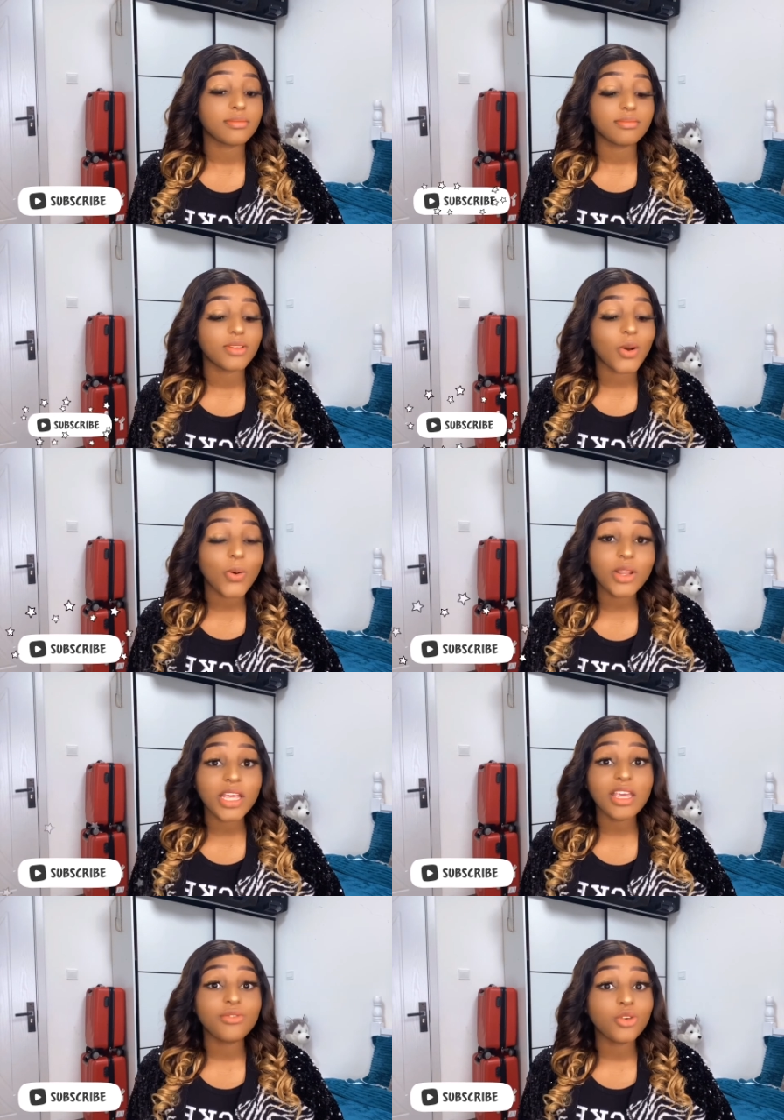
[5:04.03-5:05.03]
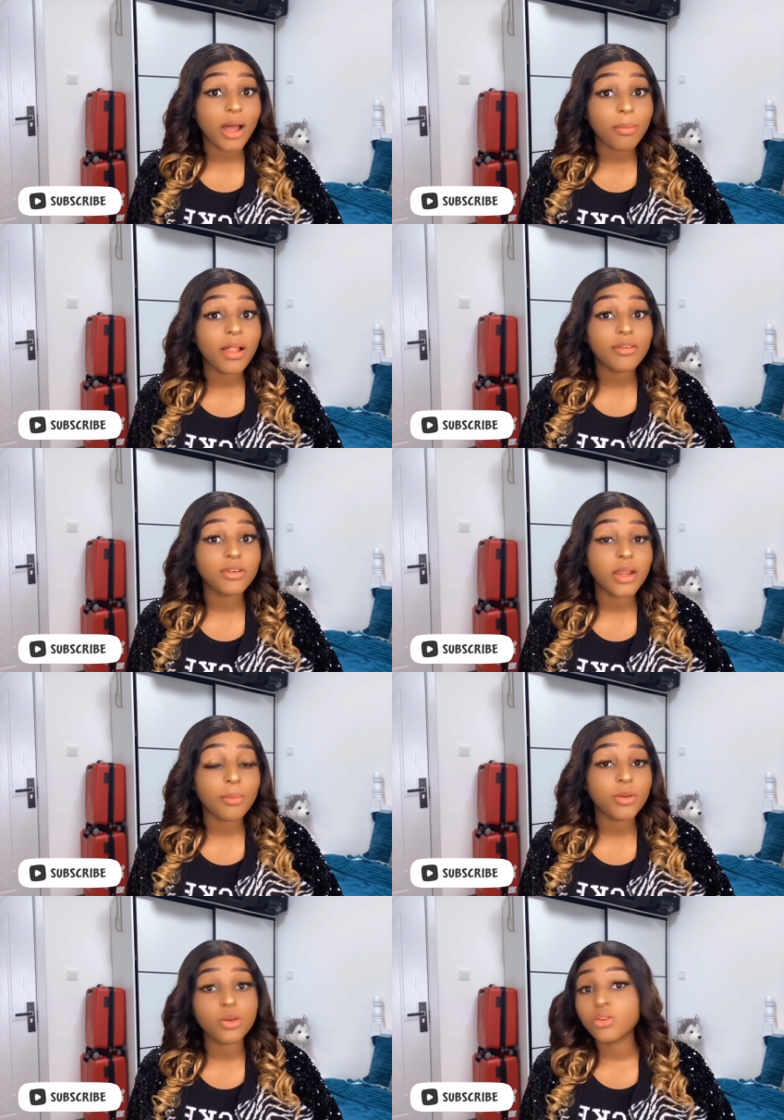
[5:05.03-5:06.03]
only if you apply for an
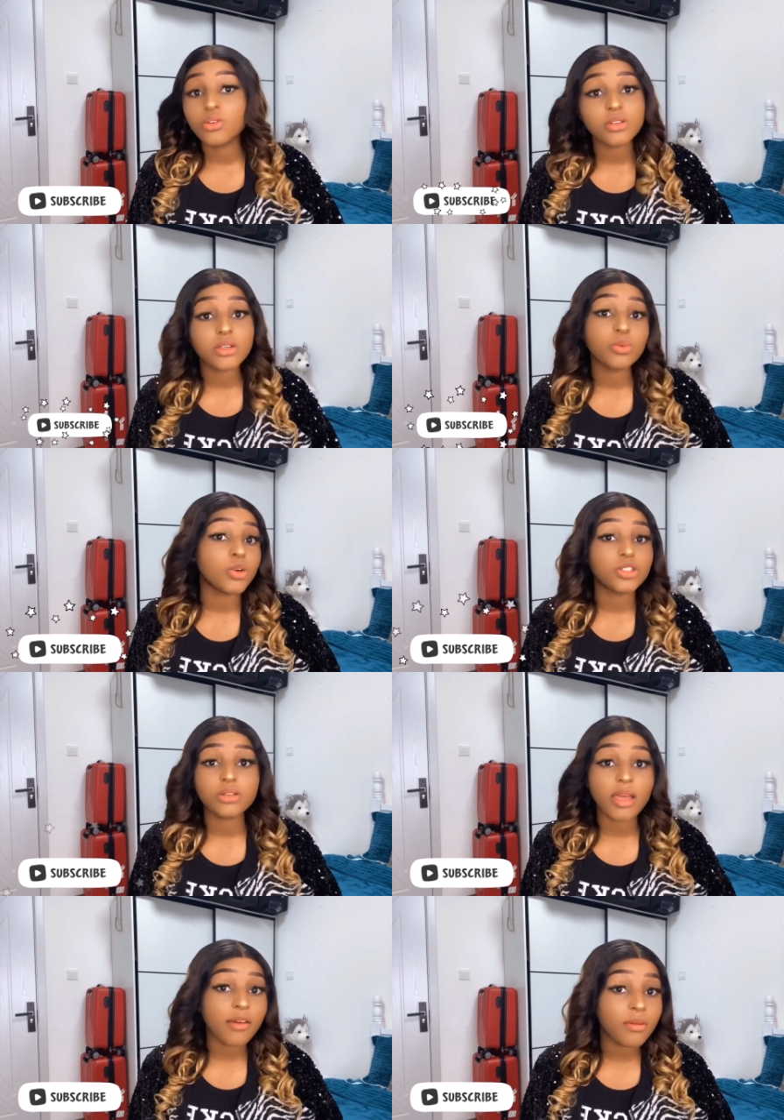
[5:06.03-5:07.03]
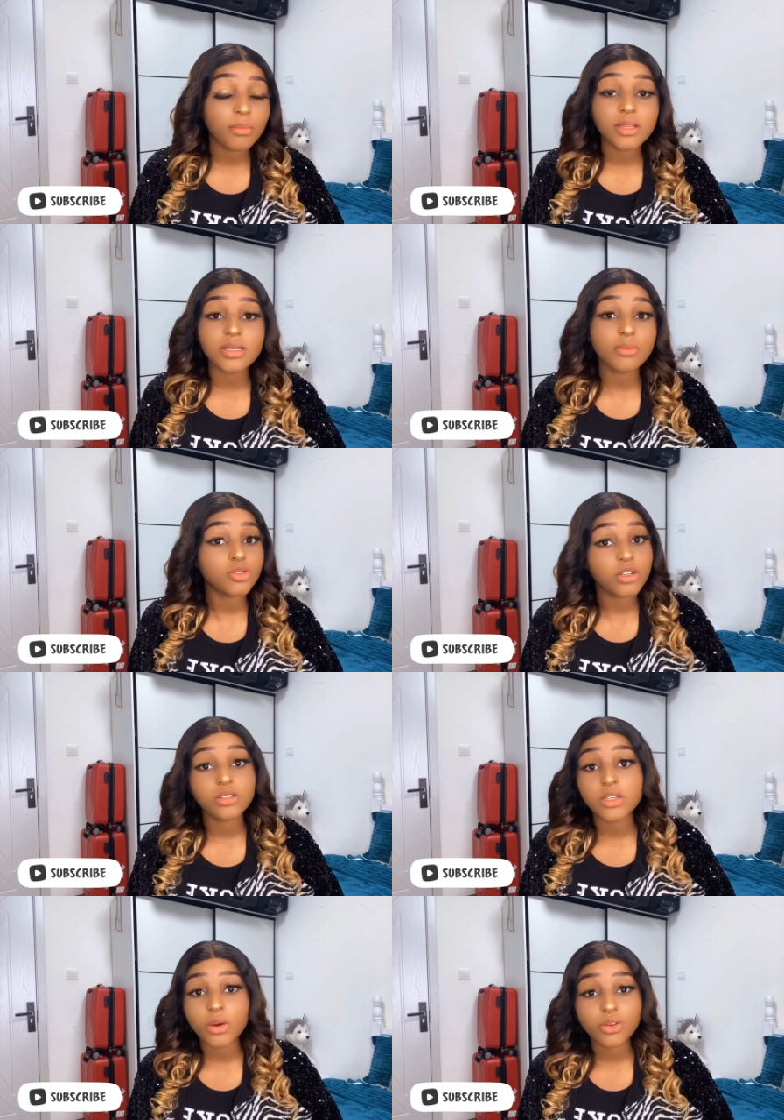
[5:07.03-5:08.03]
appeal using whatever means I'm trying to
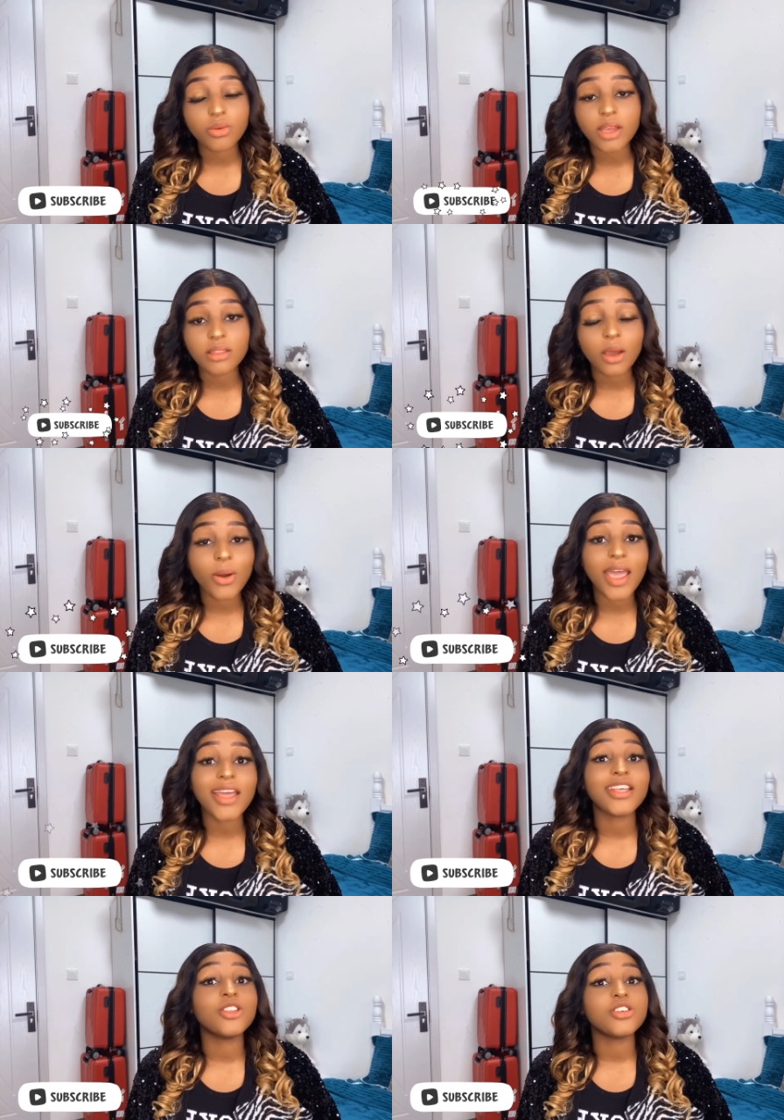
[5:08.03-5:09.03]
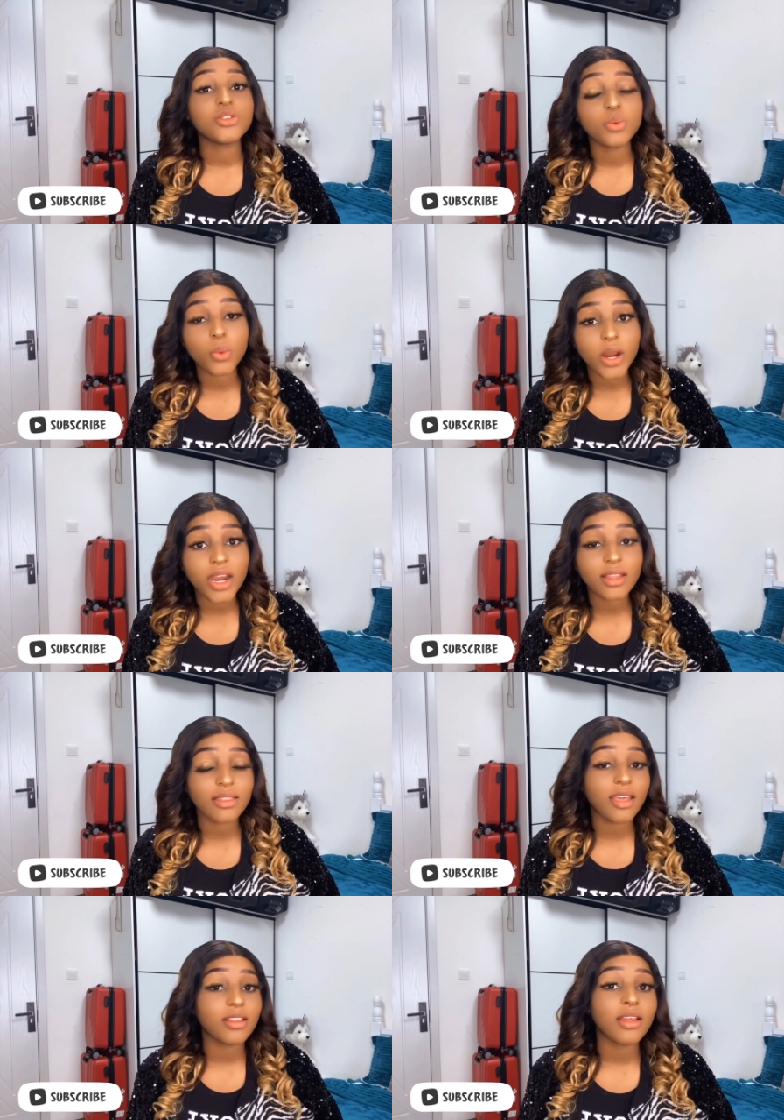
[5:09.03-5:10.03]
tell you right now and it doesn't work,
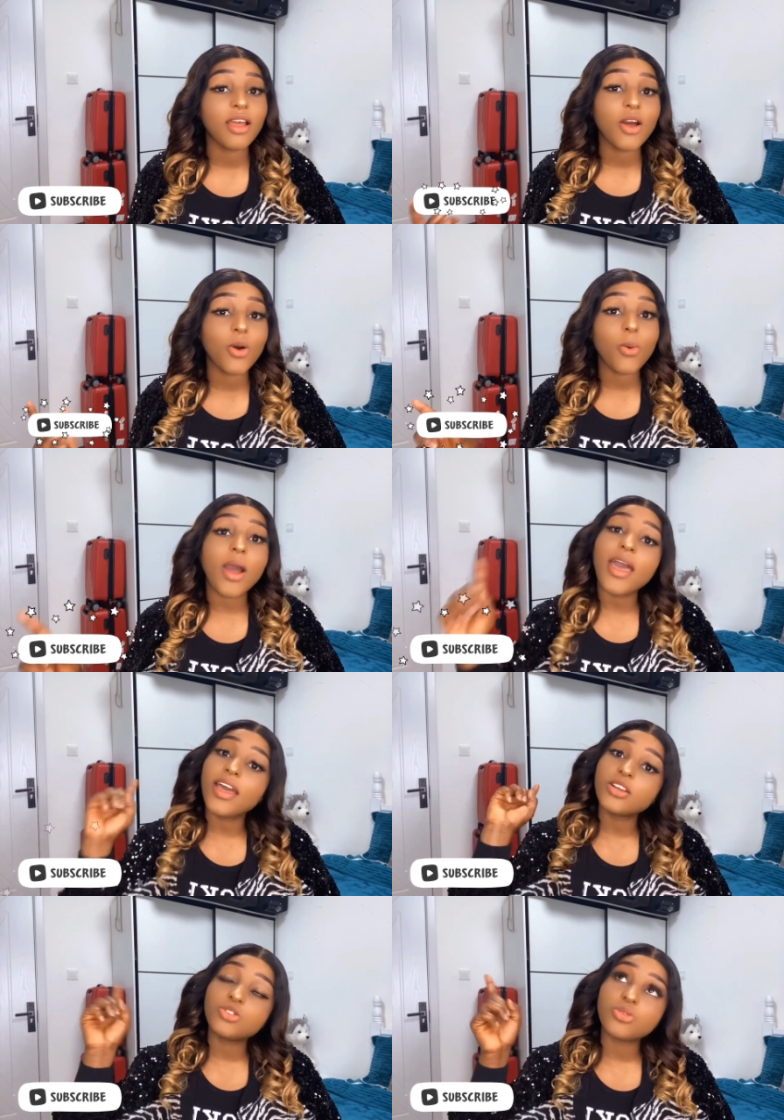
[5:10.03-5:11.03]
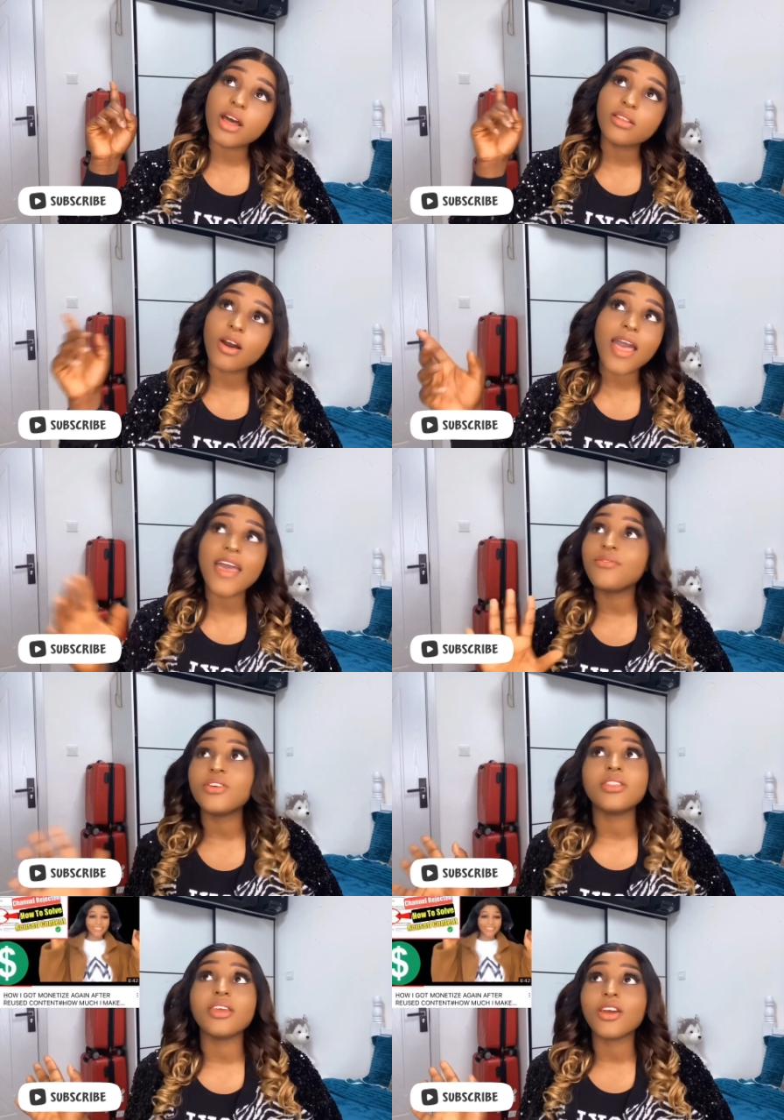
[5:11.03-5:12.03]
then go ahead and try the,
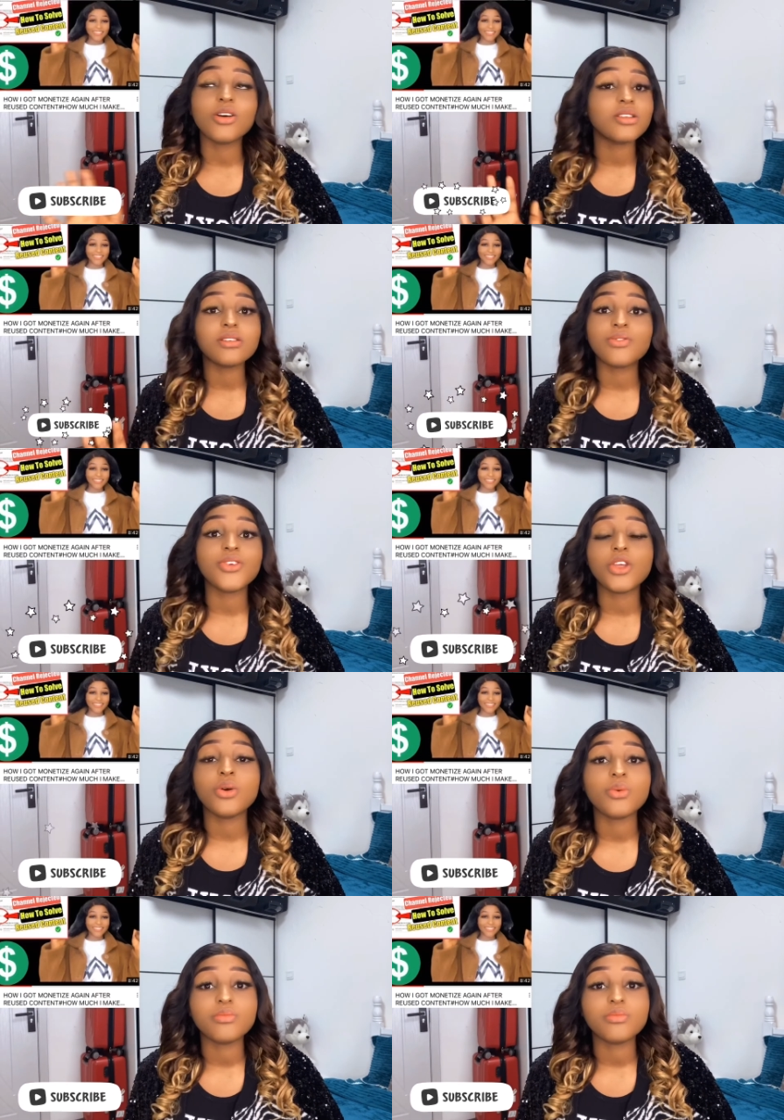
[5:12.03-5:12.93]
everything on this video.